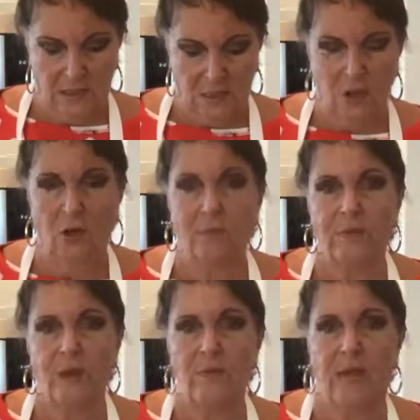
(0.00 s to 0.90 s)
So,
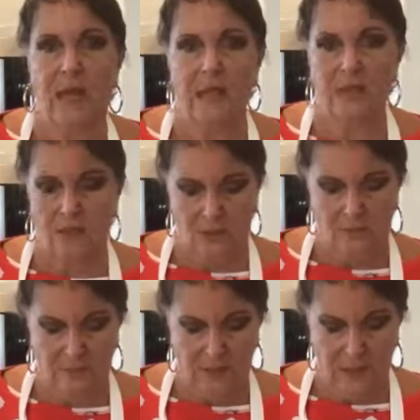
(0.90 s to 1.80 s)
okay,
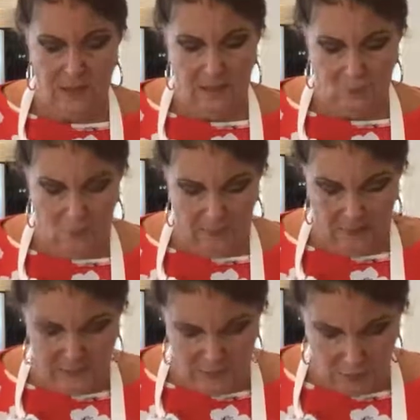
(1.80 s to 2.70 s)
so we
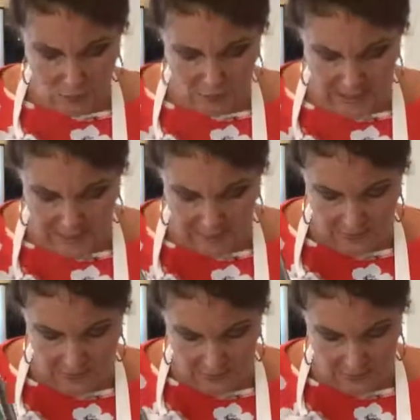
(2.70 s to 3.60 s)
mix it all
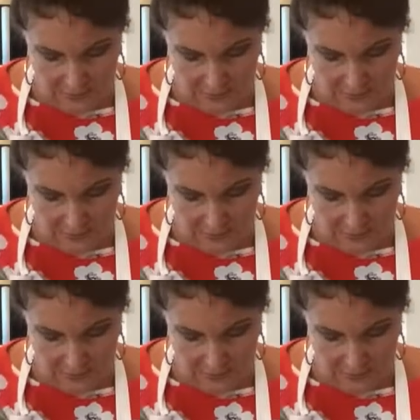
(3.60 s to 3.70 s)
together.